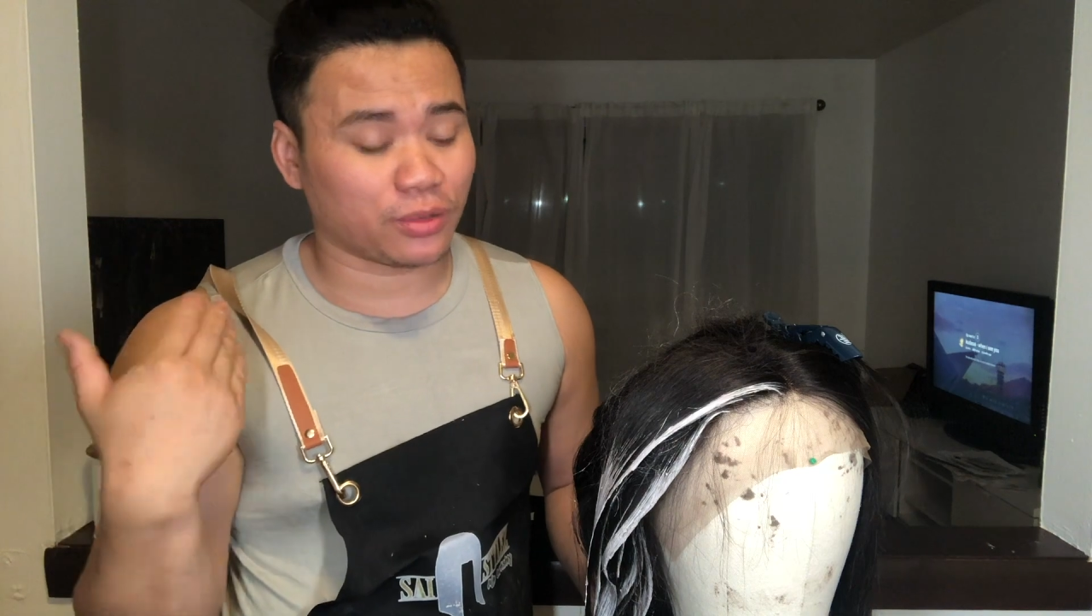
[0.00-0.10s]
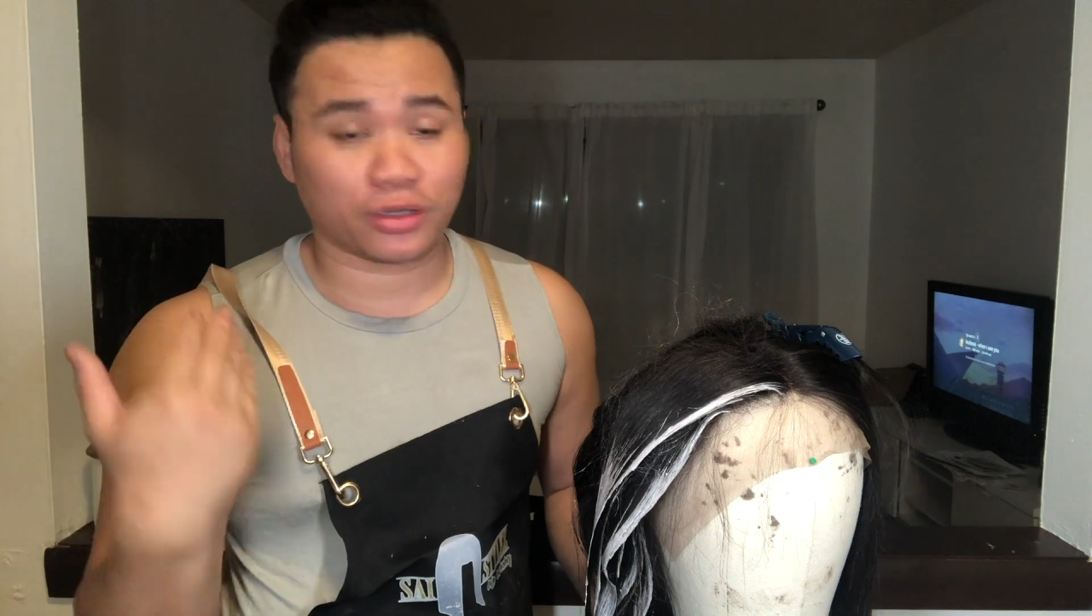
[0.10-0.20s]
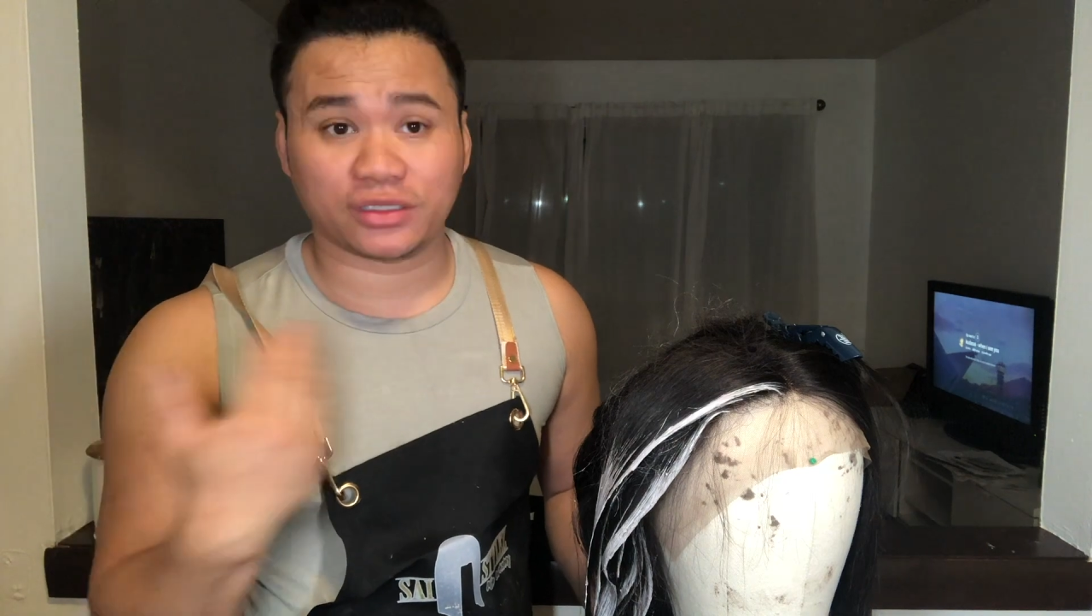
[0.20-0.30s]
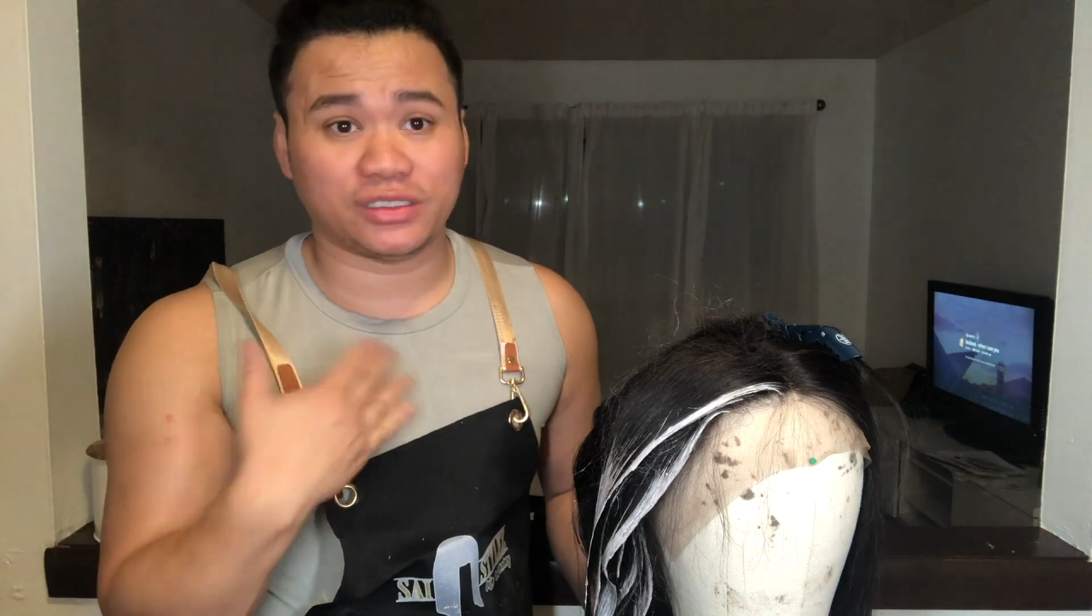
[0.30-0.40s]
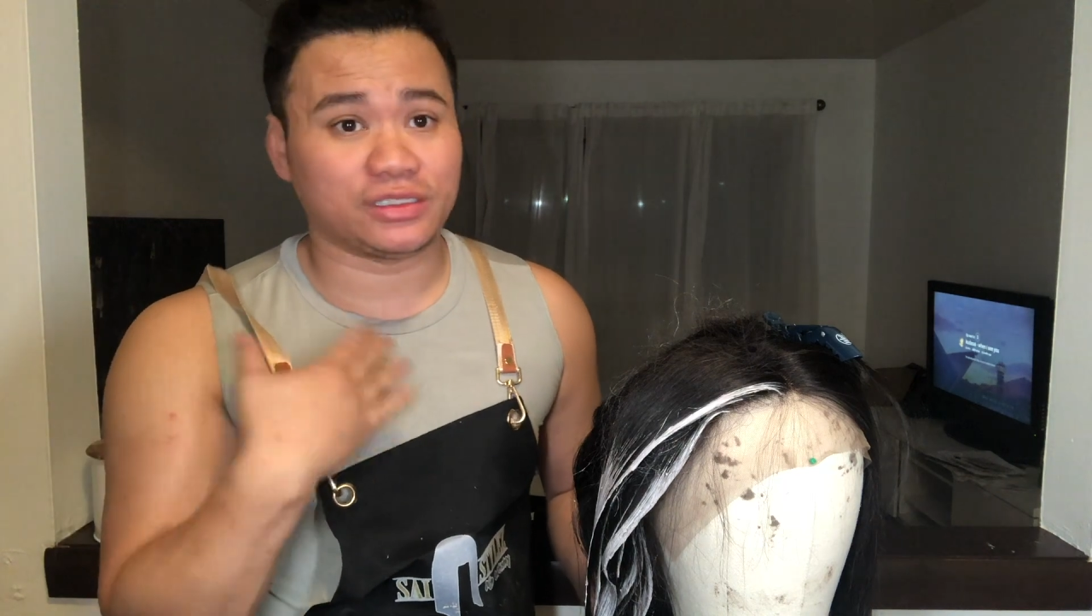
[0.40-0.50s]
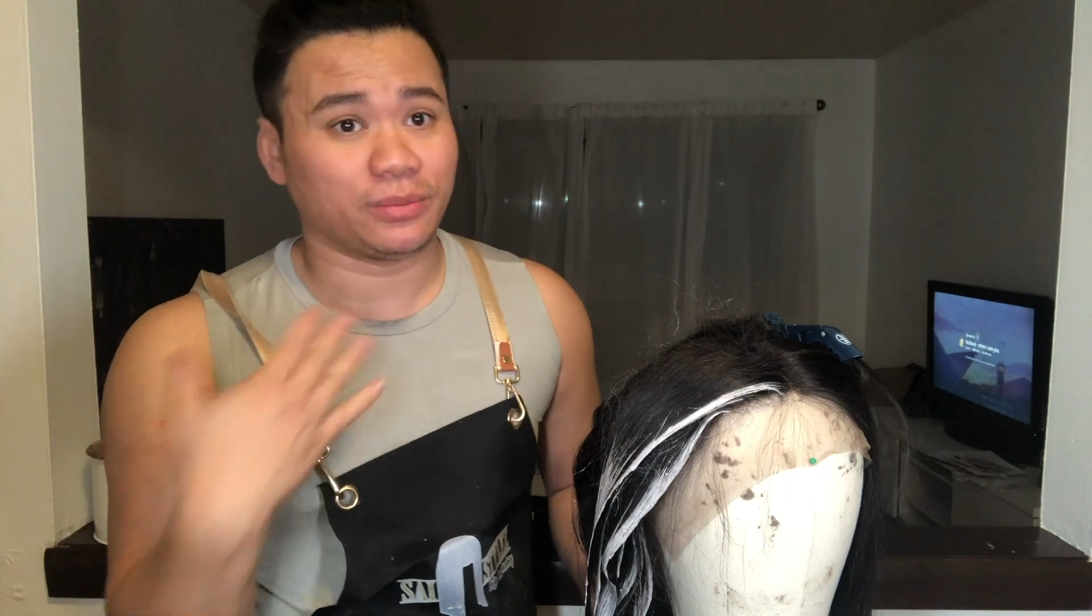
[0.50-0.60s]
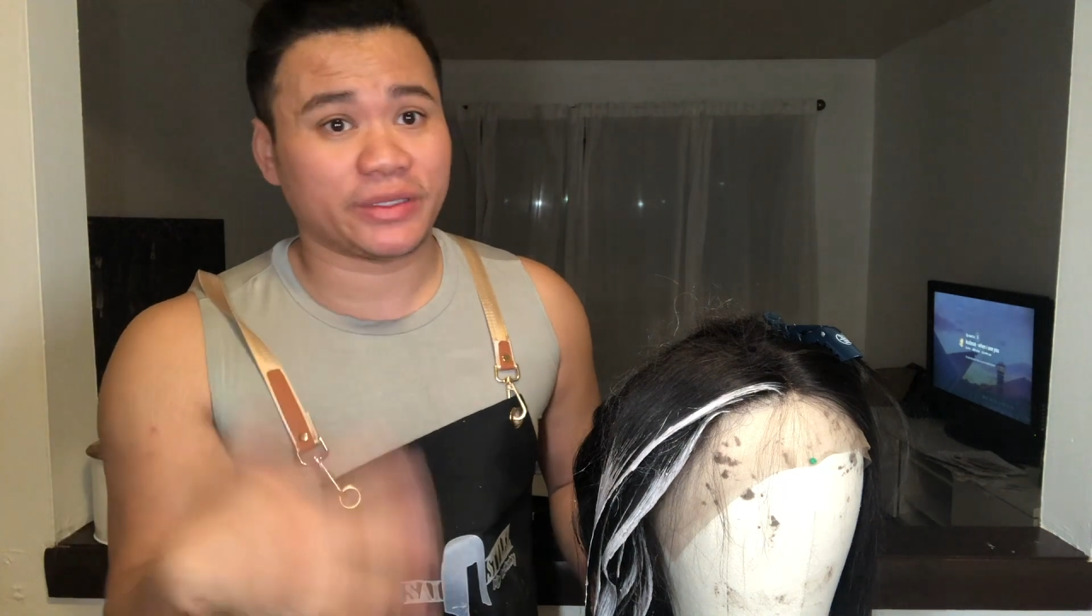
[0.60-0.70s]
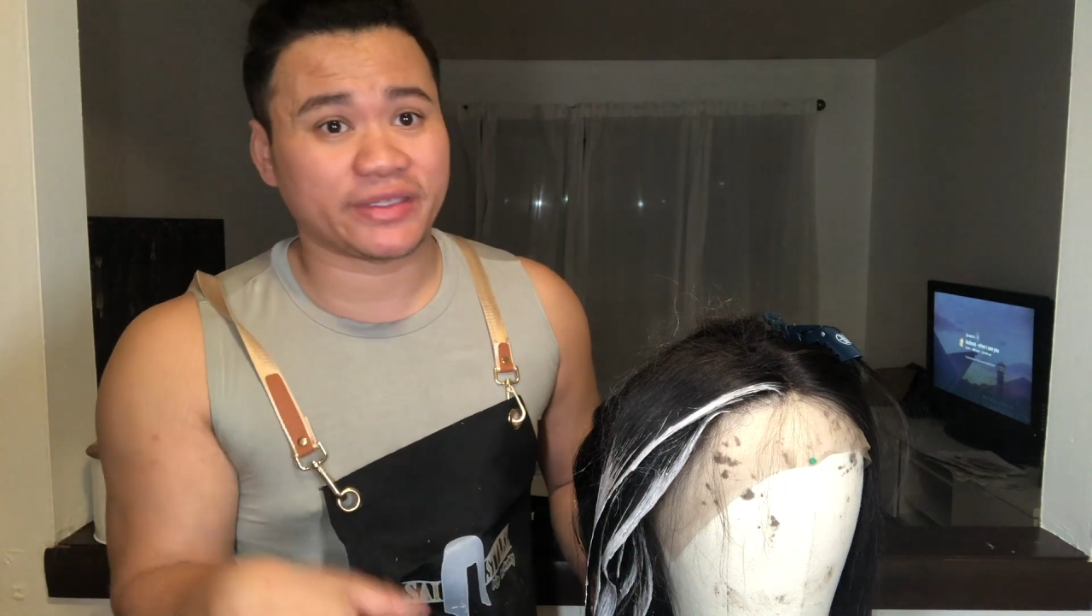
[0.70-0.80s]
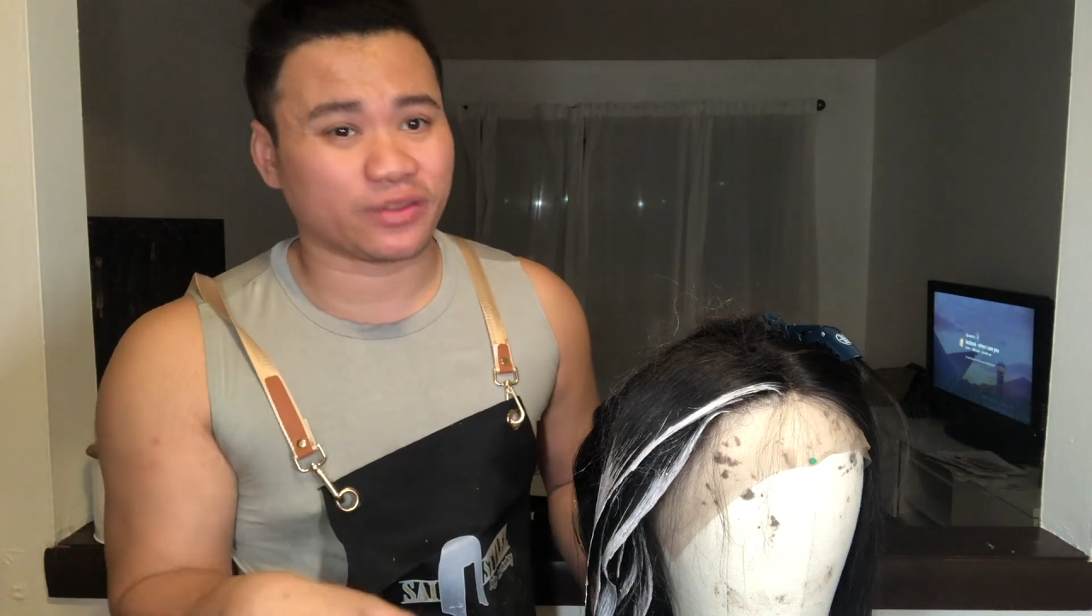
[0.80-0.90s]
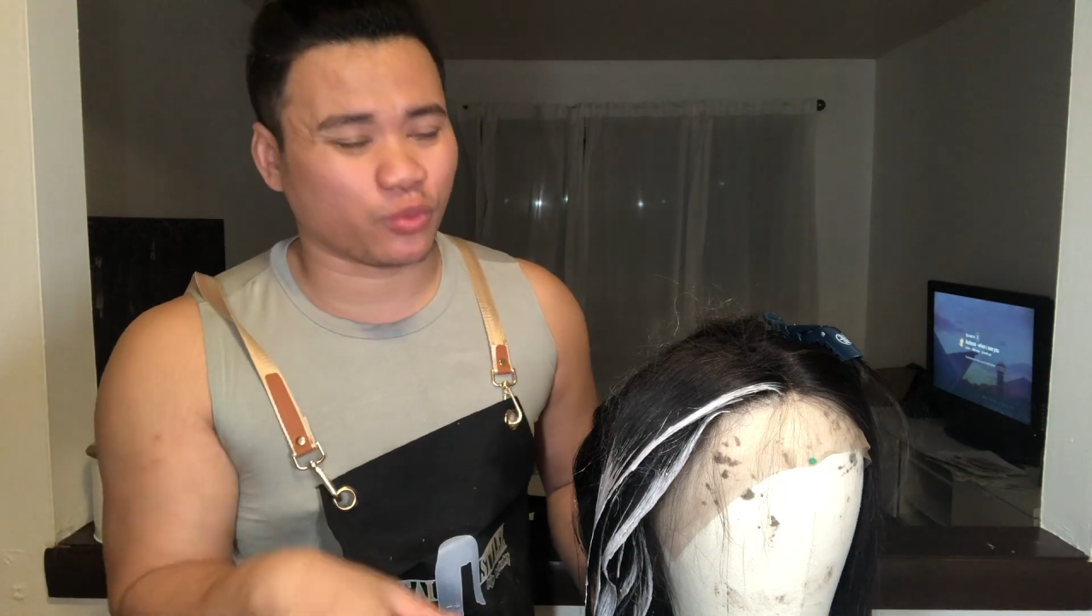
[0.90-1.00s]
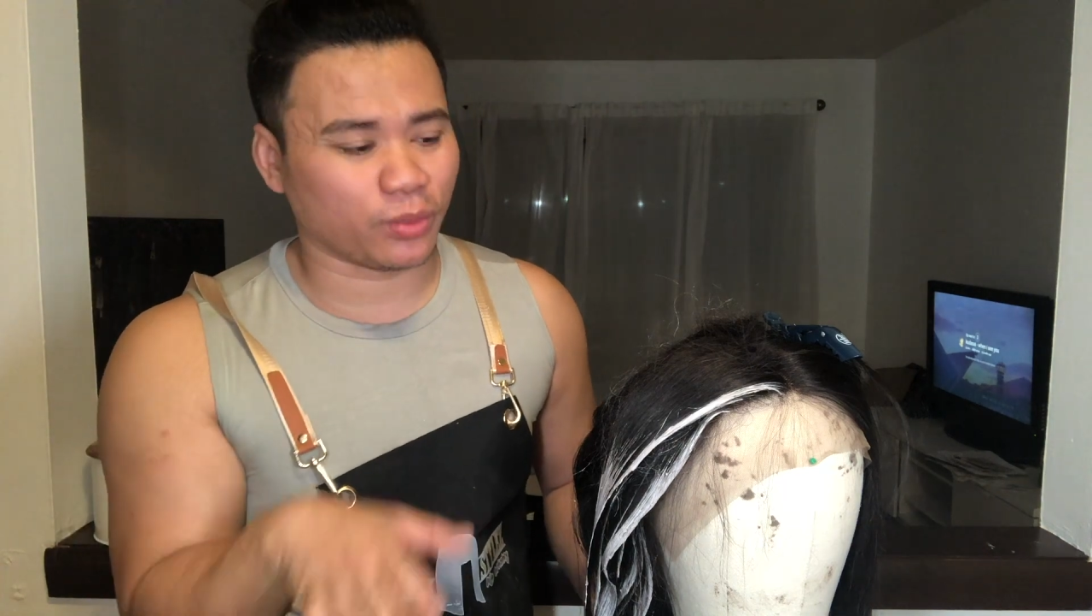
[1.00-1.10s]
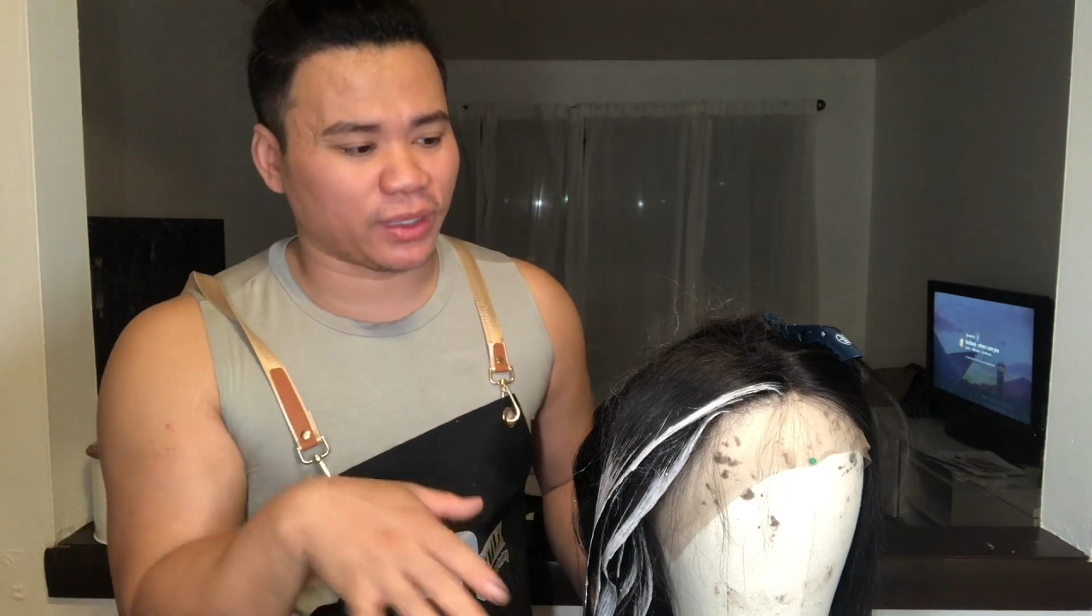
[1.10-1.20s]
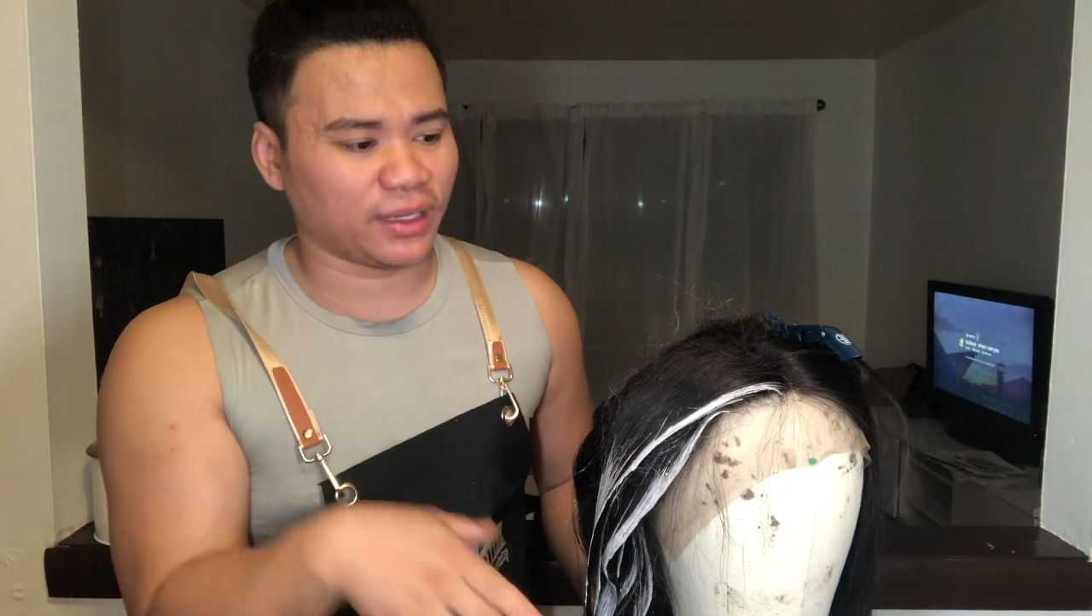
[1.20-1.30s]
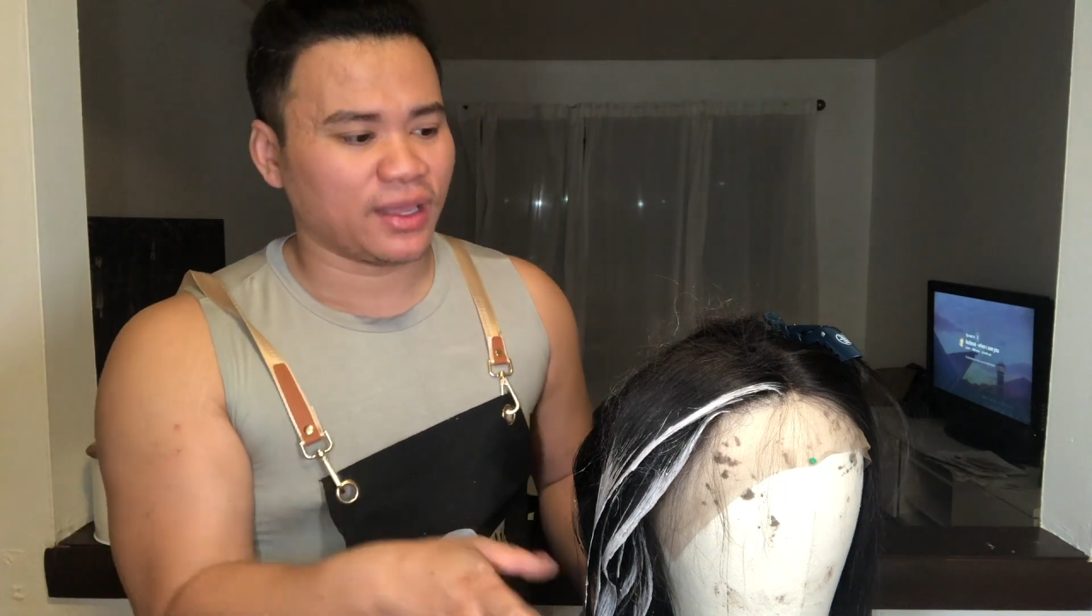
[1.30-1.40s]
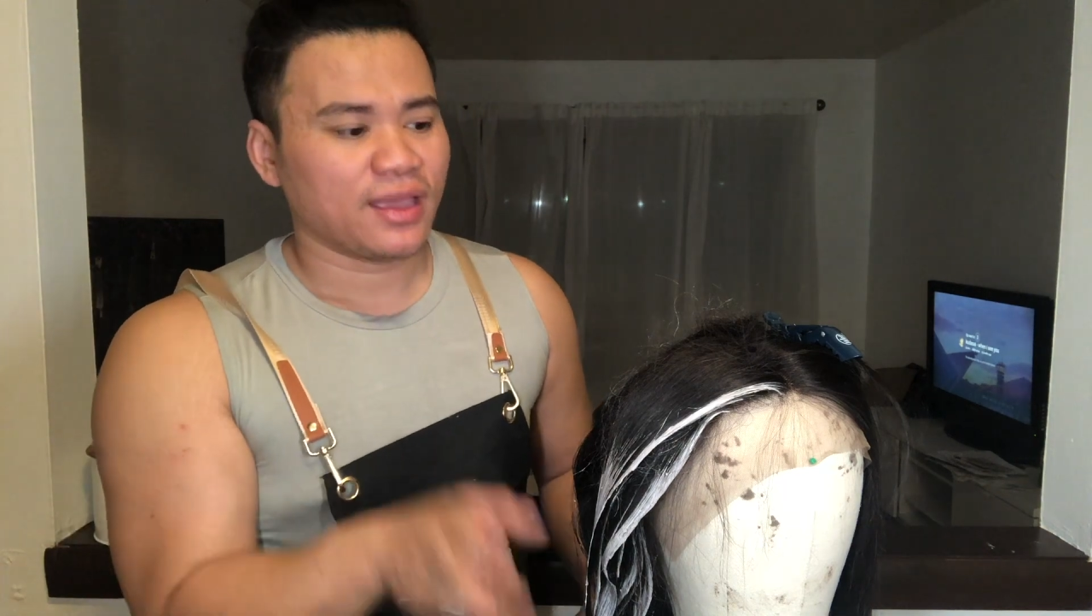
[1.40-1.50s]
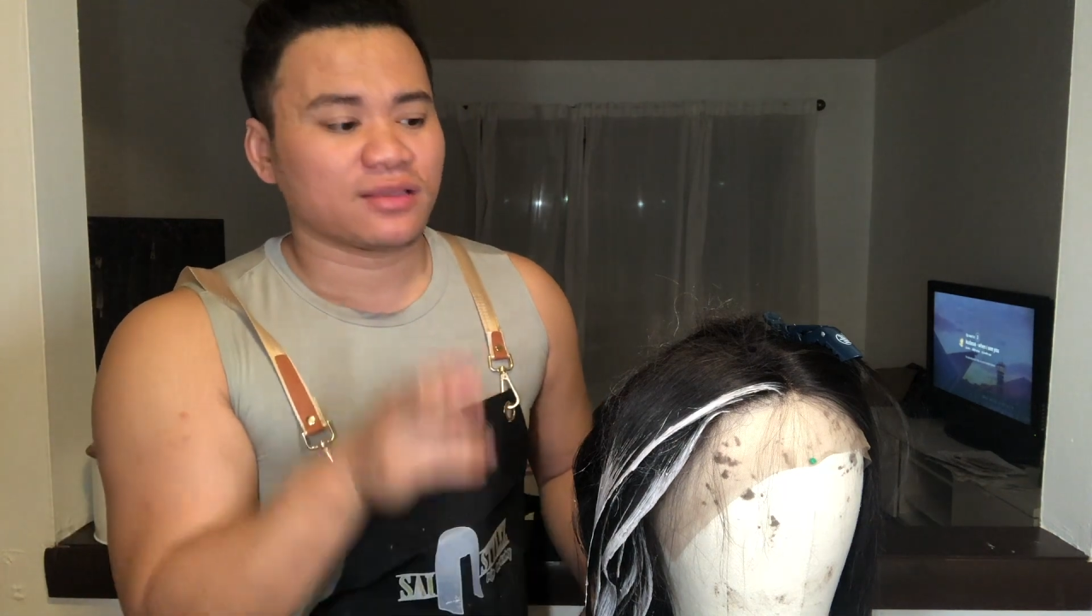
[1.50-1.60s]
part because she's a businesswoman,